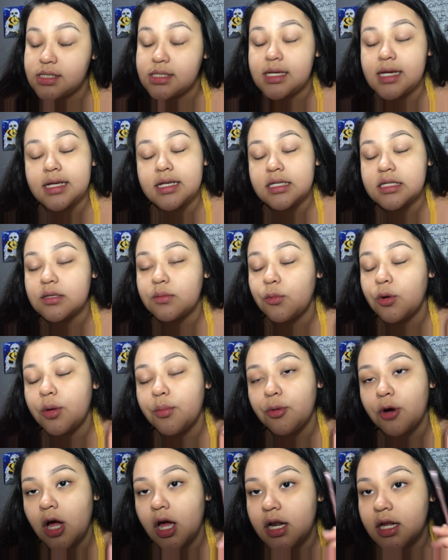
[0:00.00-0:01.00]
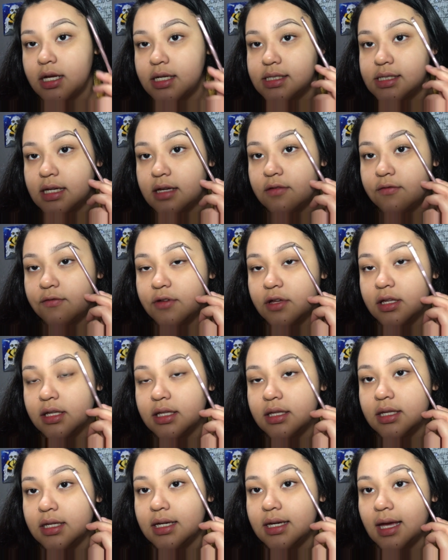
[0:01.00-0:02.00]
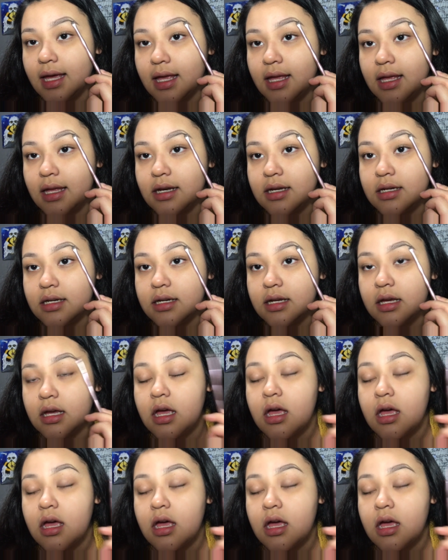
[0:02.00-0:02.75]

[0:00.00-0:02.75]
take some more product and fill in the end.